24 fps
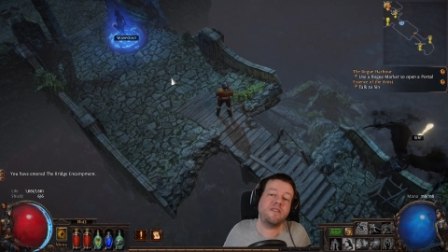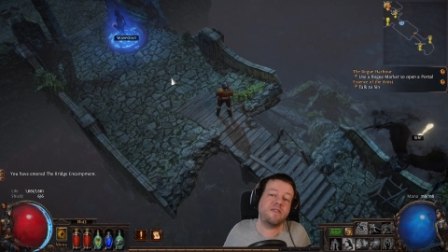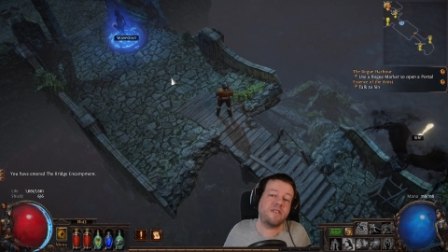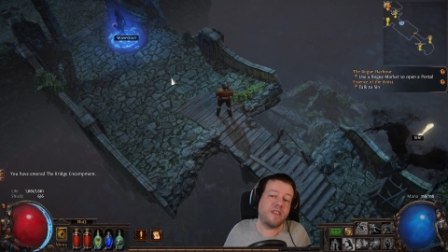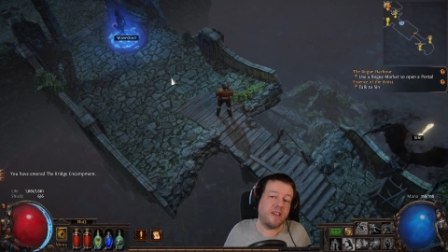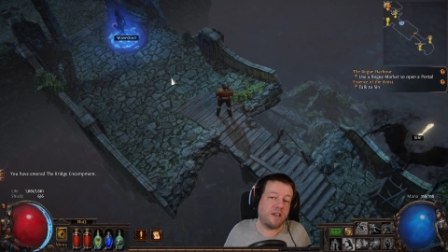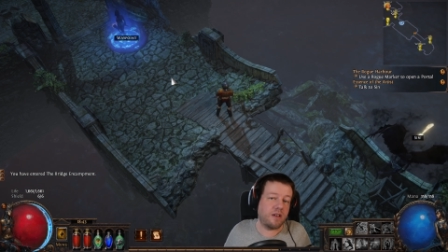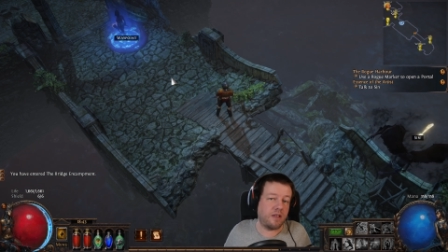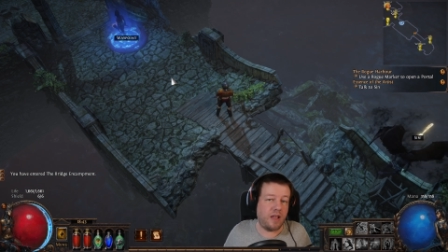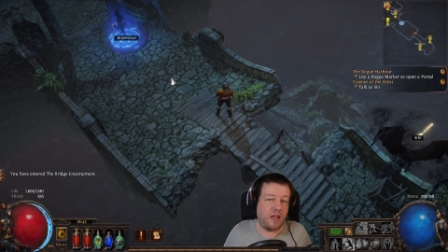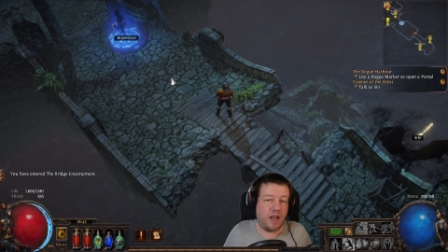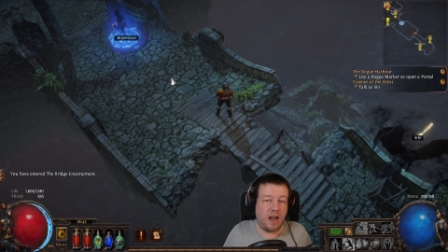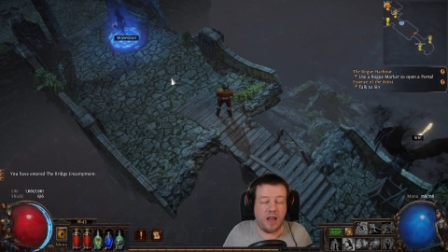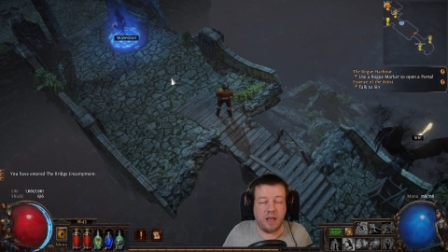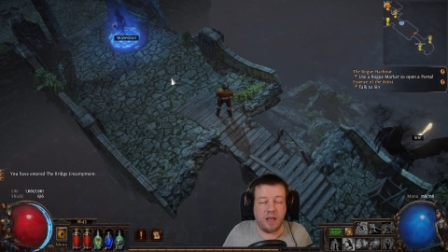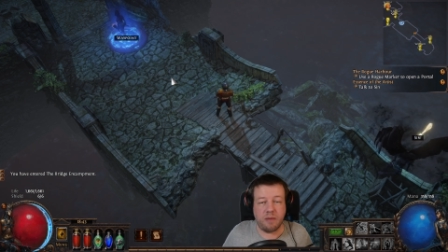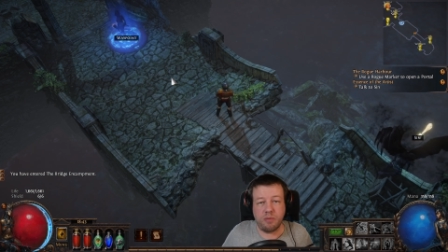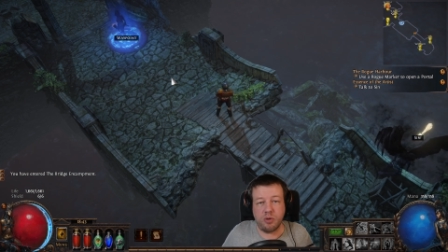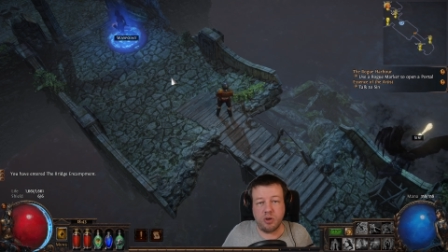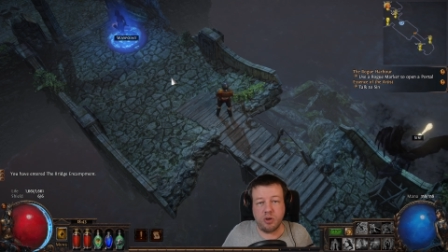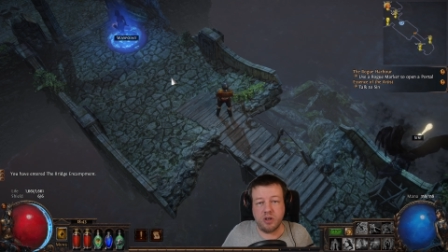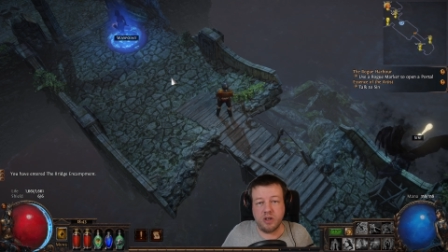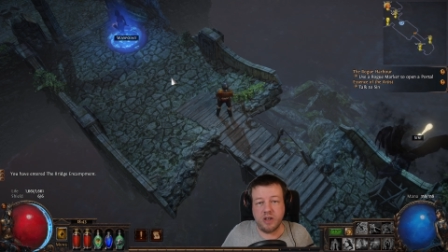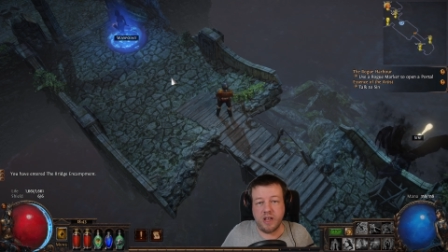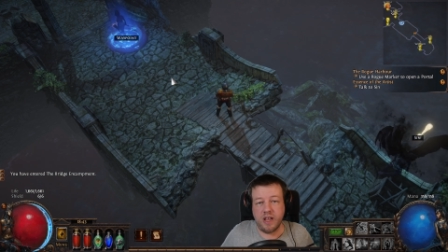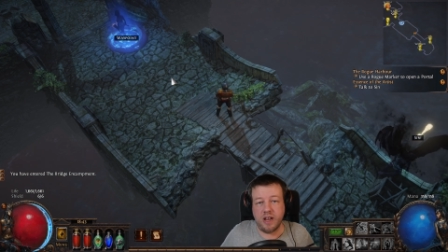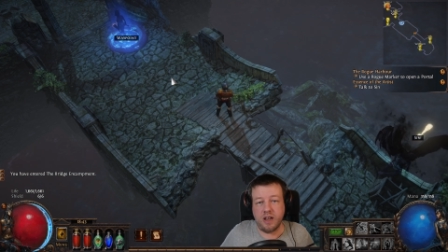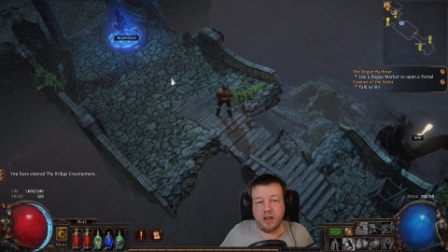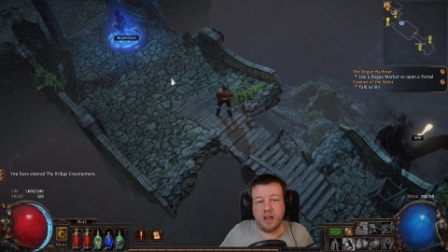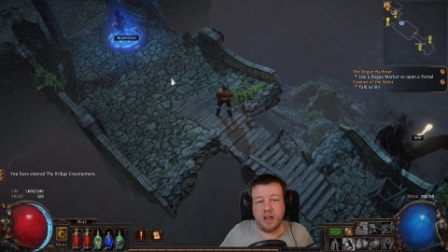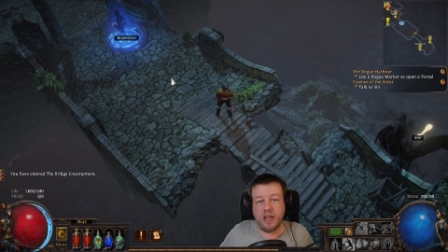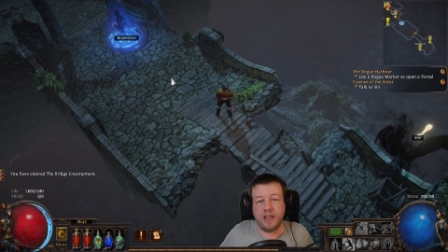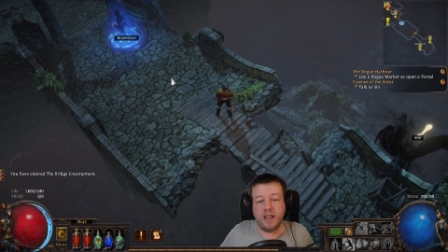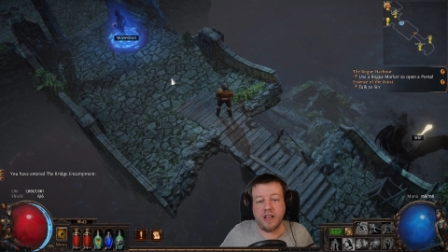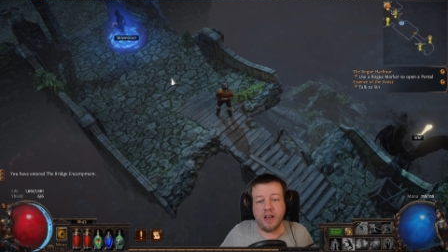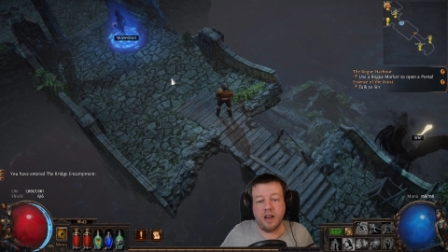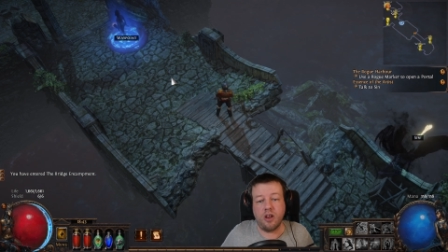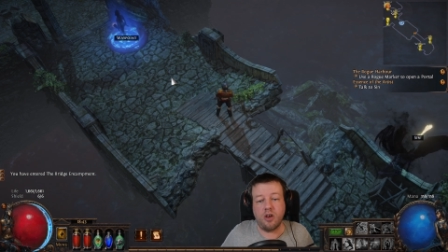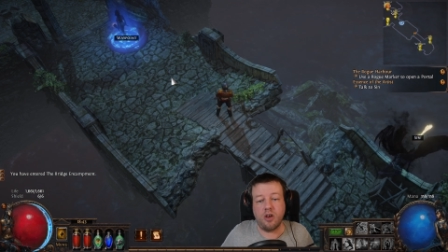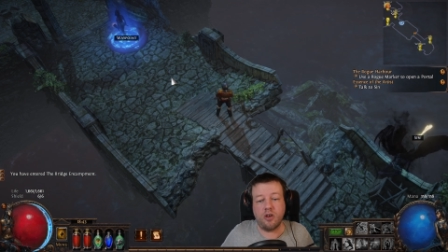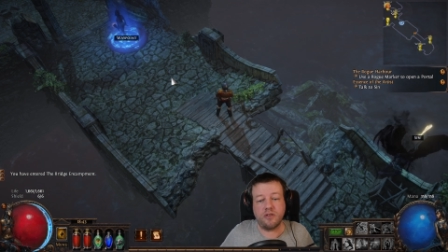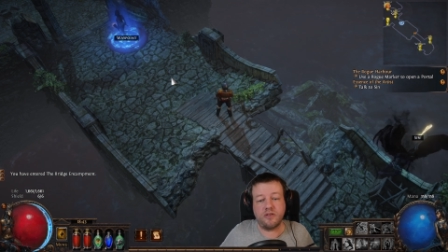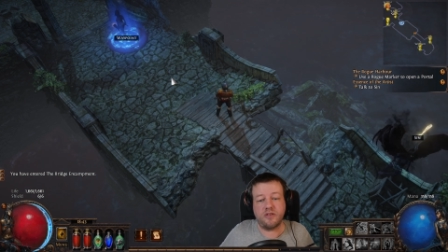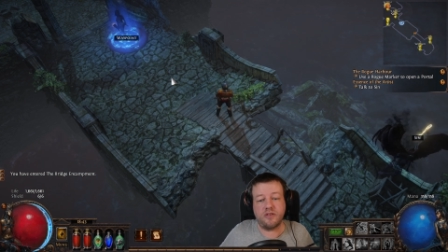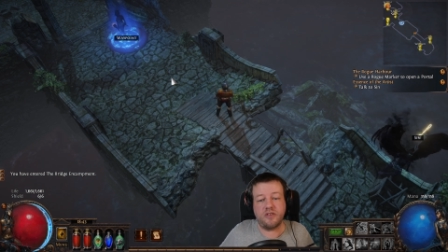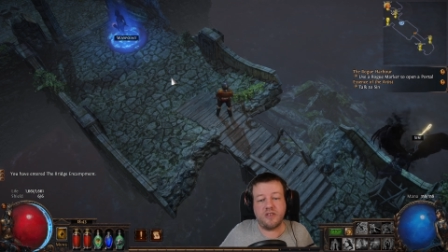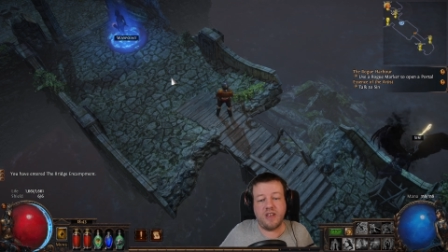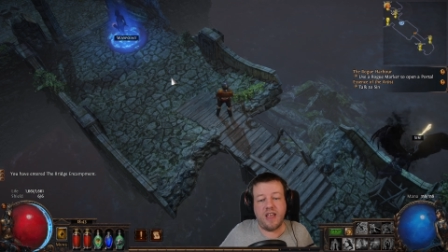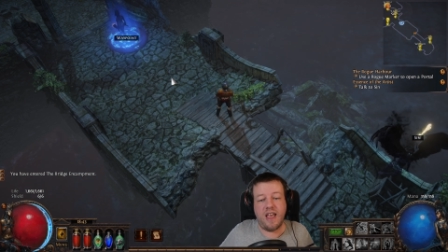tickle that like button, it'll like it a lot,